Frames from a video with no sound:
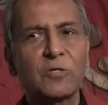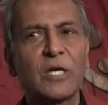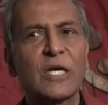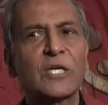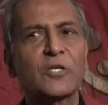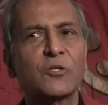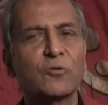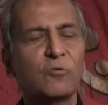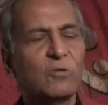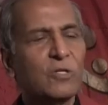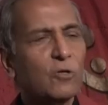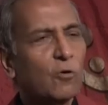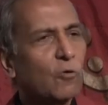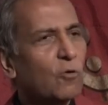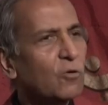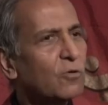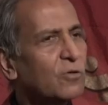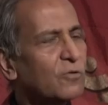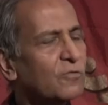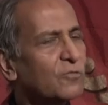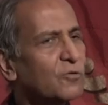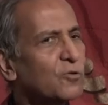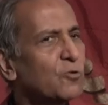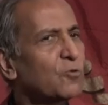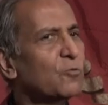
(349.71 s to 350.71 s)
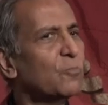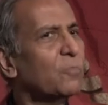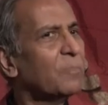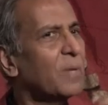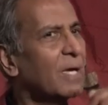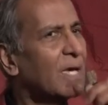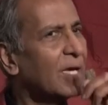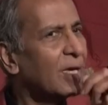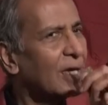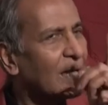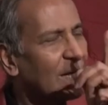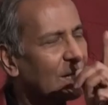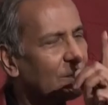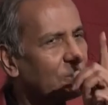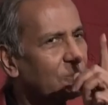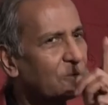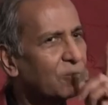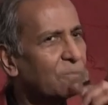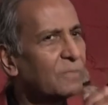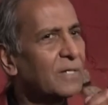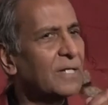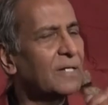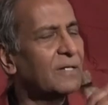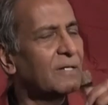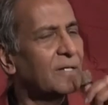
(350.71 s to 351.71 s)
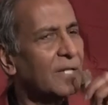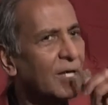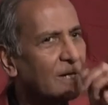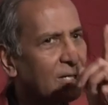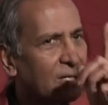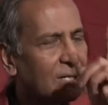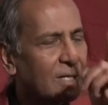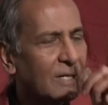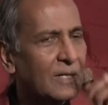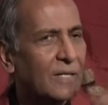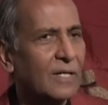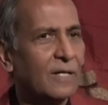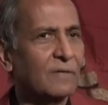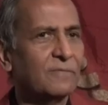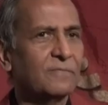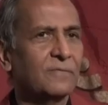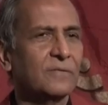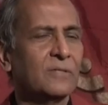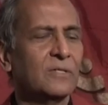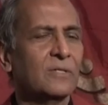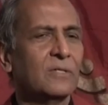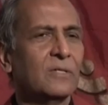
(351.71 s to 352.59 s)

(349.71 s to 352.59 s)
actually all of you may have been lucky enough